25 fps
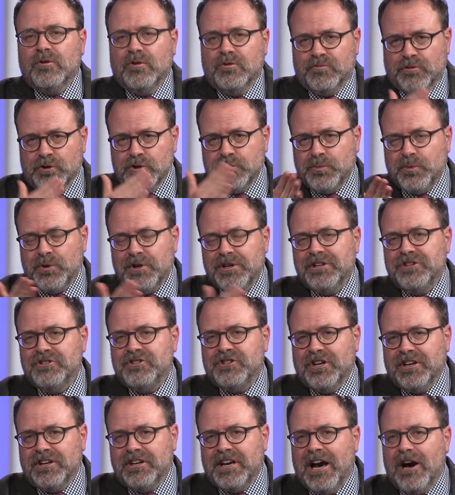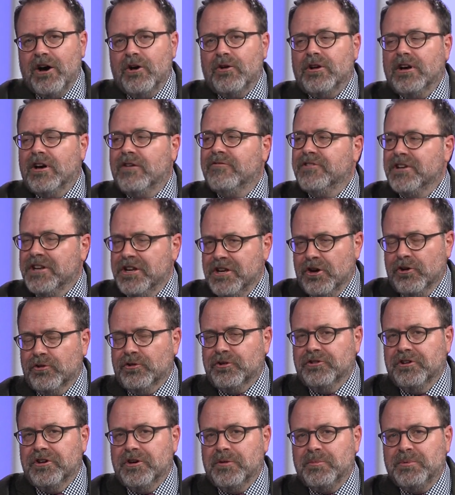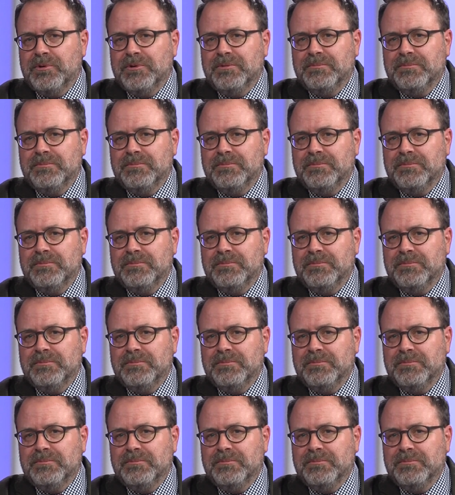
First, we're going to check out a video clip.